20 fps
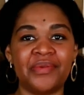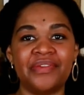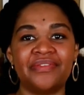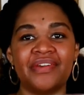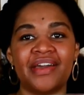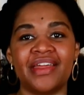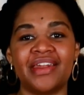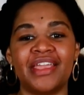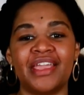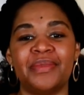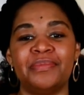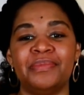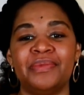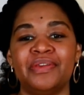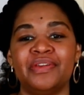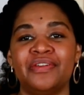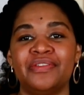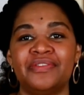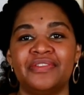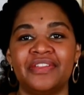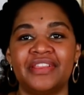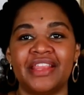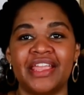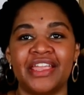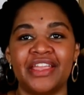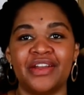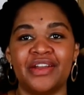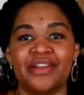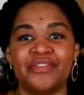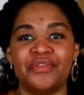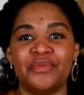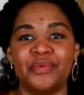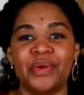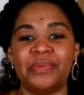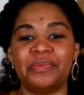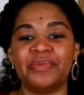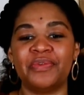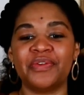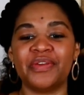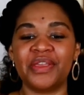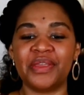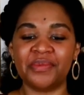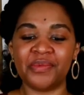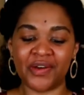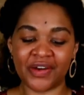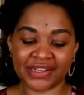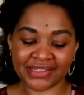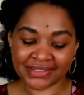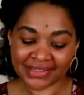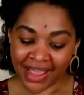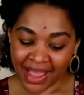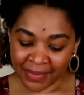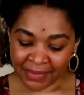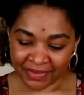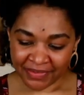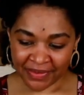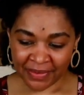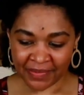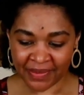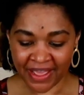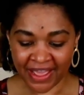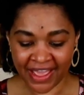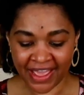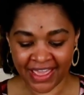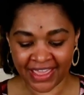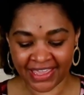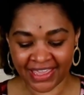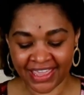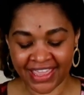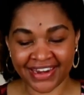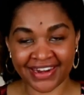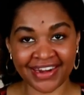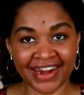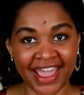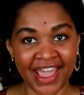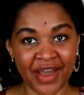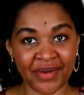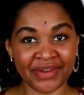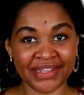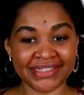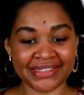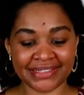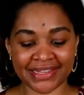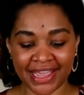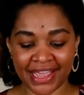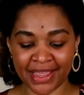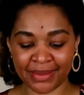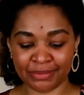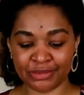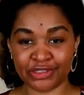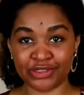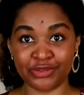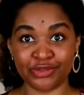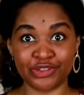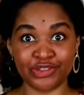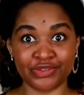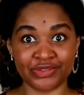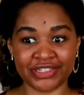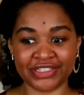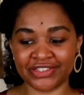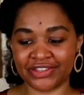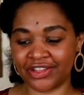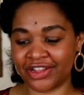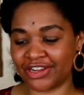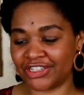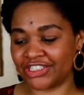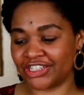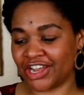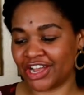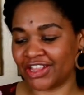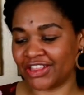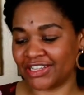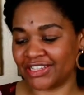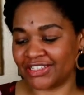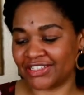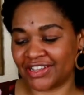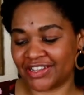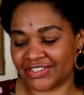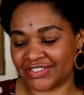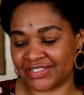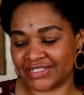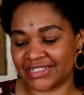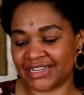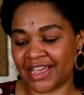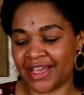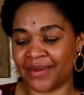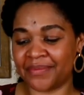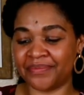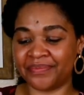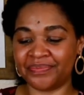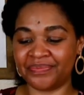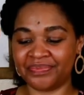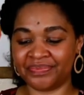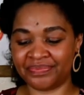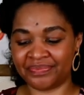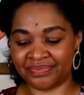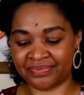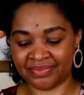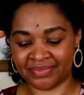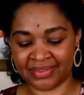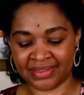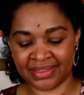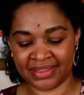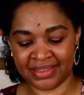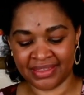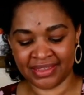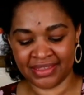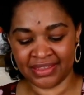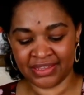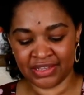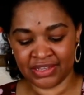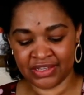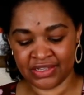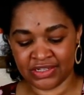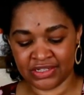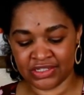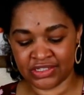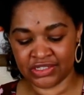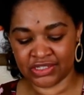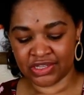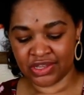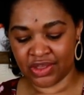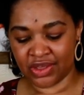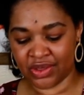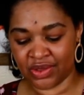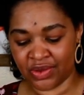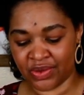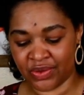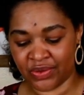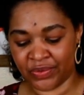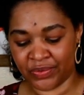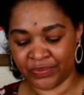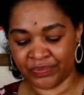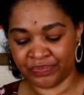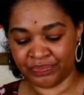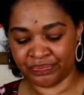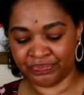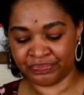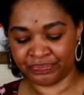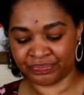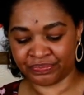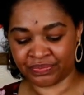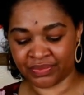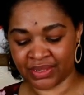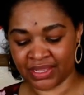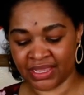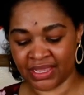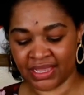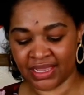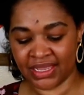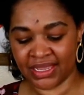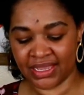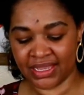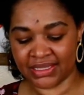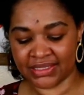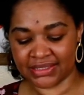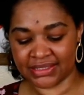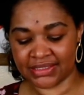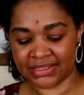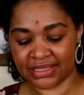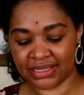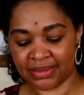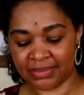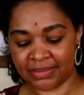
we've got a beautiful layer of whipped cream on top of our pie, and now it's time to drizzle our chocolate sauce on top. So it's still